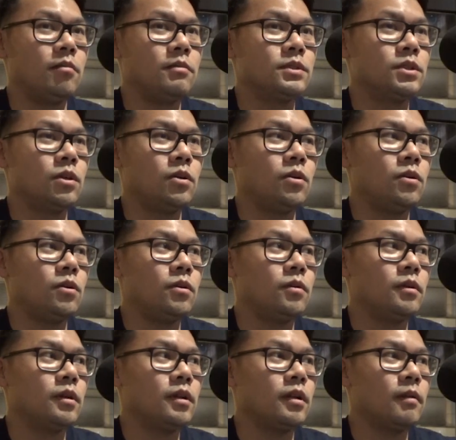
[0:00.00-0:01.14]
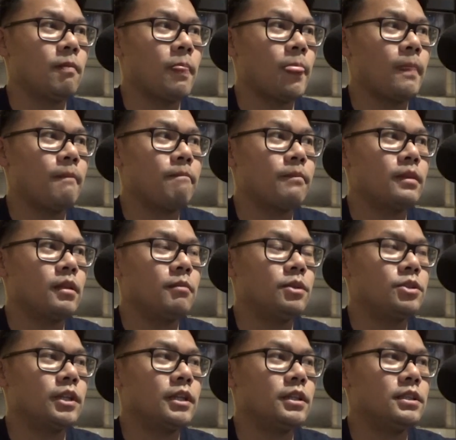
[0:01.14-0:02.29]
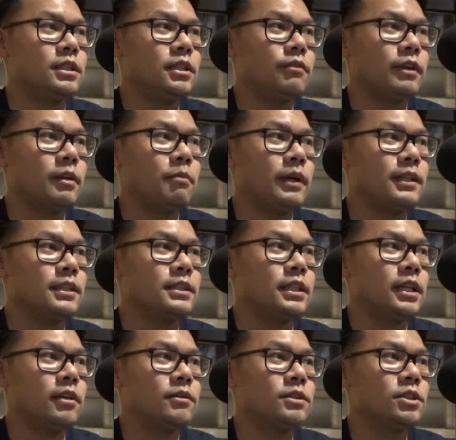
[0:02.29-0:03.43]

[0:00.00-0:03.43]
So let me try to see if I can break this down.